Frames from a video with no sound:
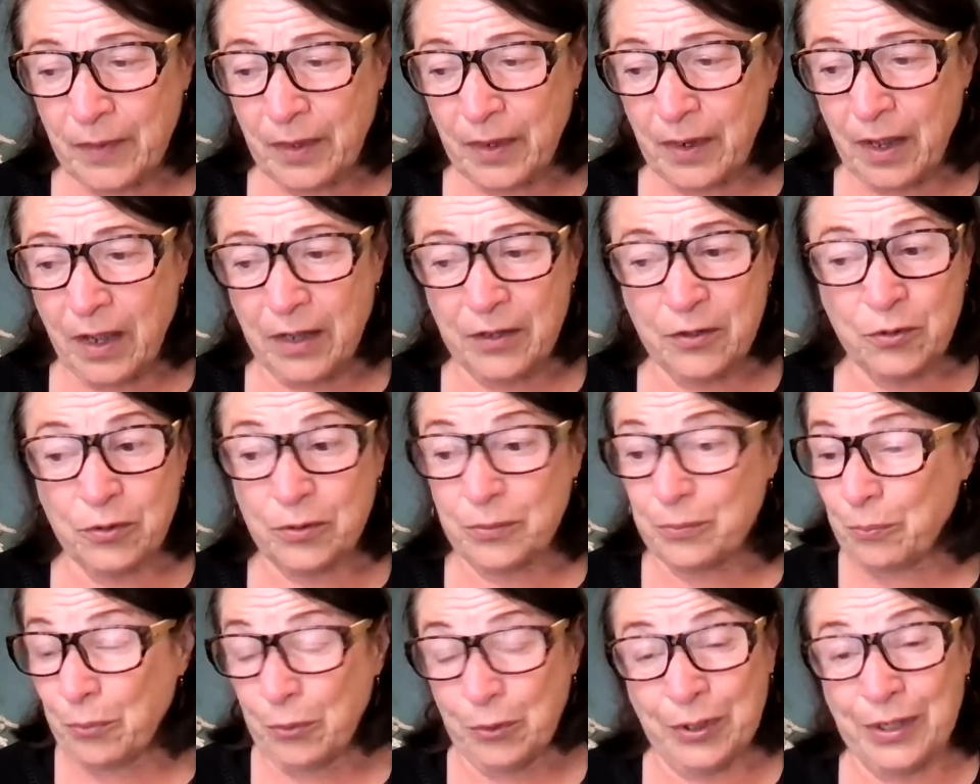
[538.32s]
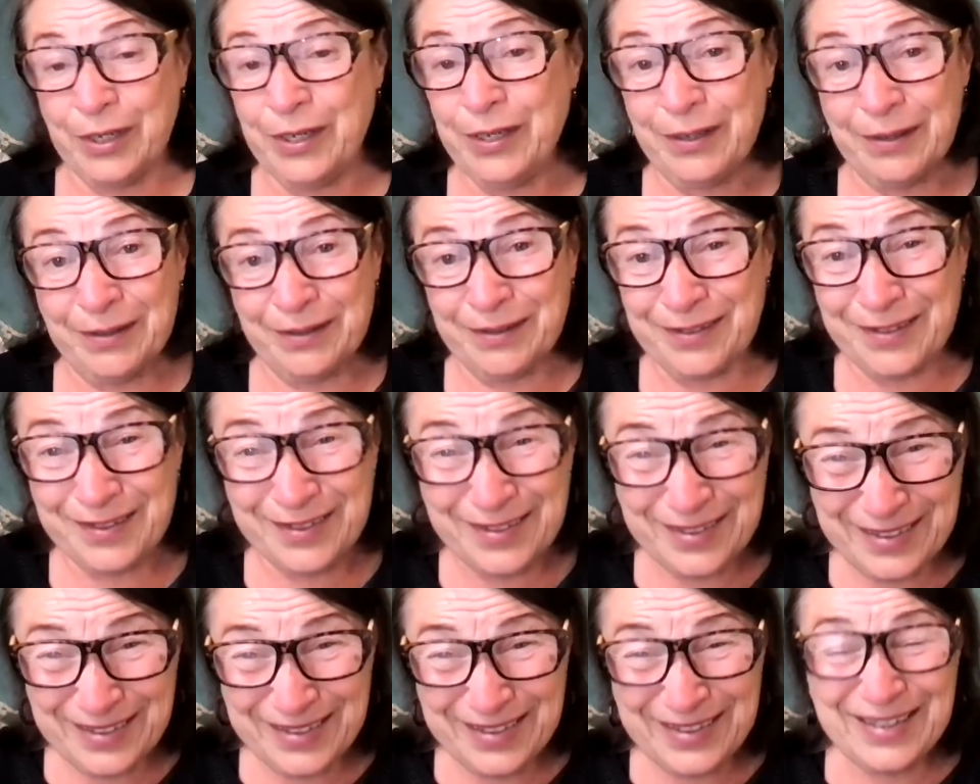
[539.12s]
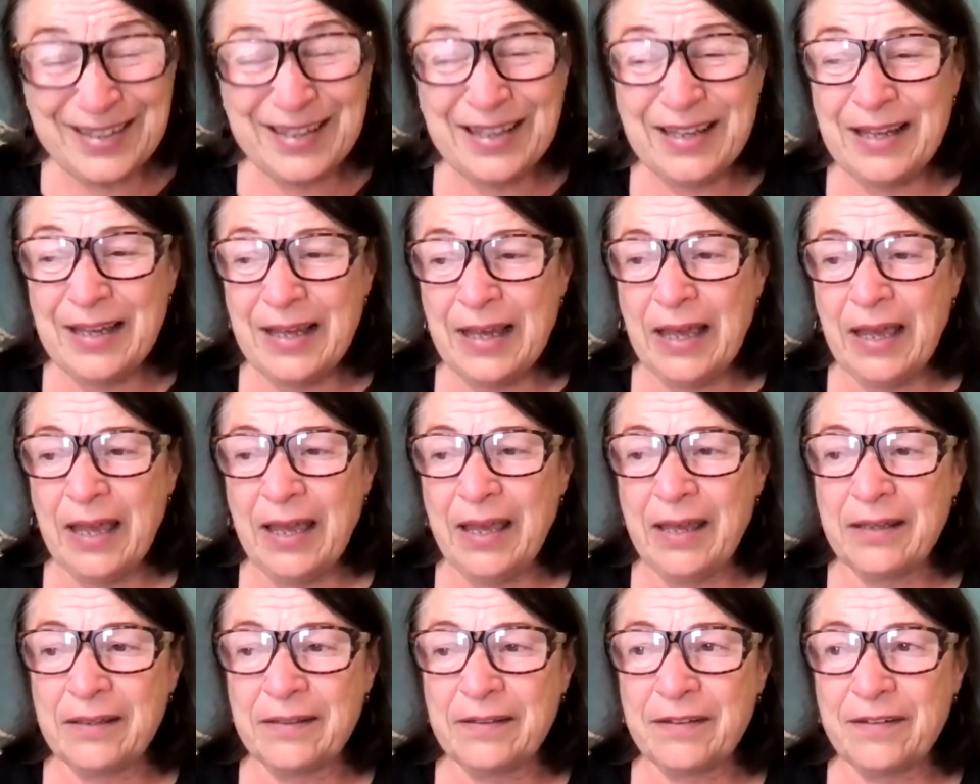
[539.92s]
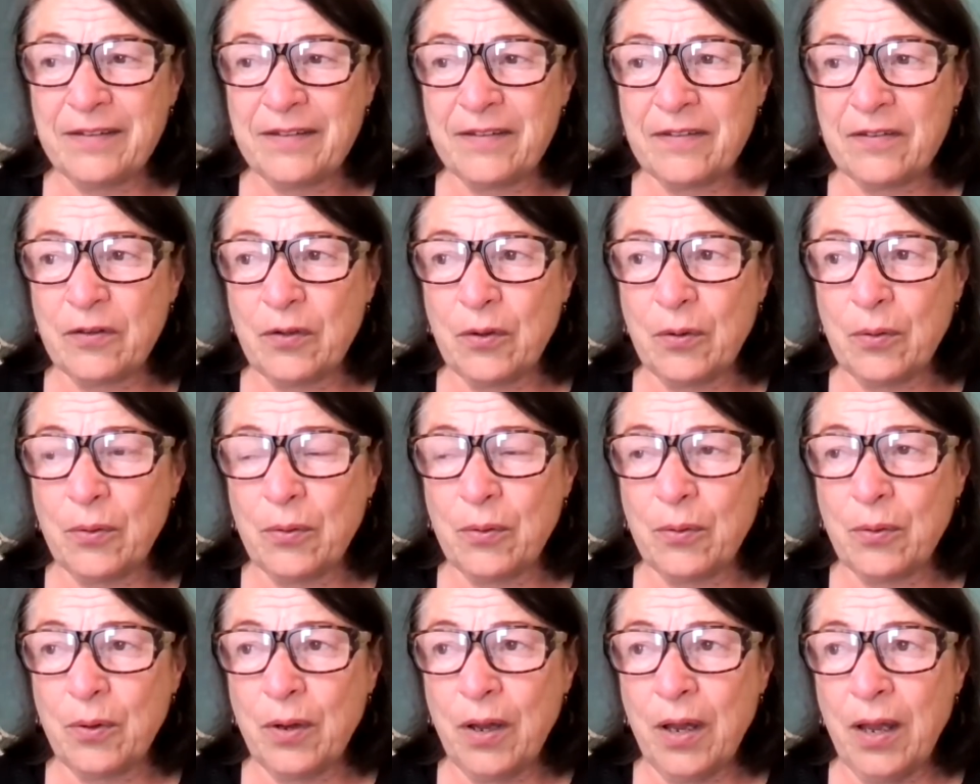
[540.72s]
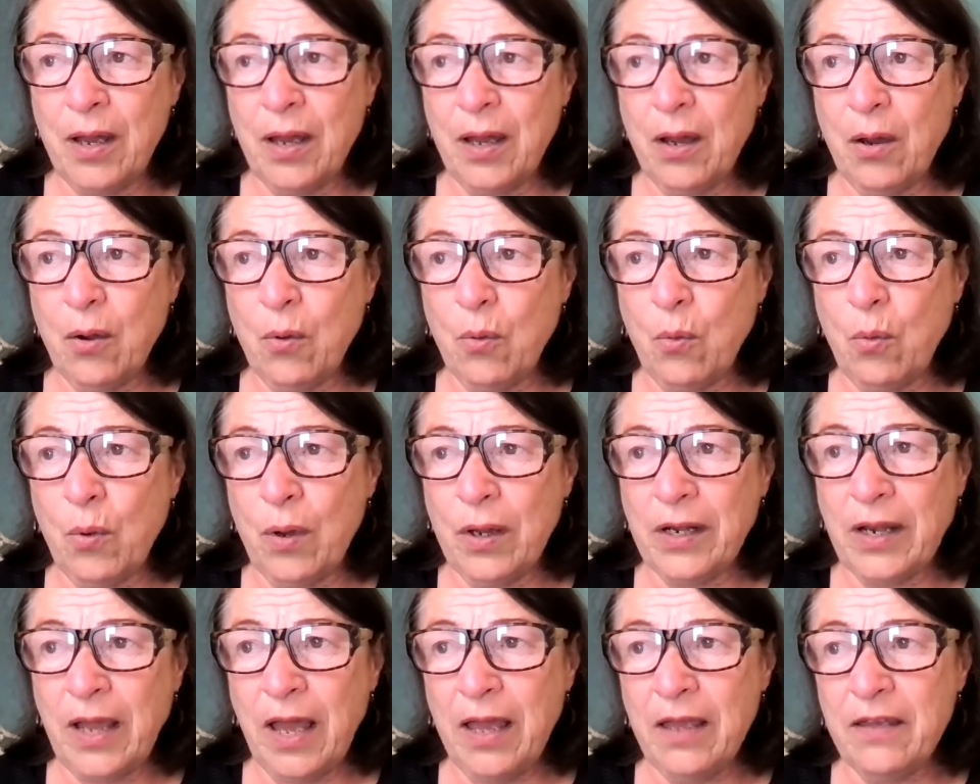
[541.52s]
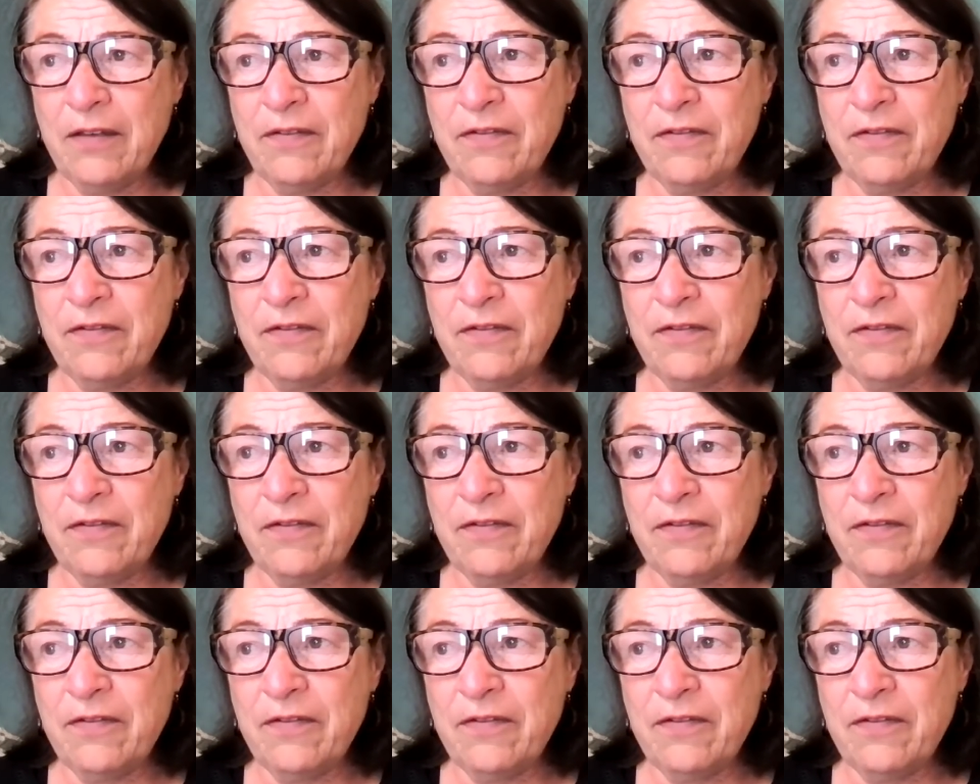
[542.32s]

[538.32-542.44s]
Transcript: I couldn't breathe. And so what I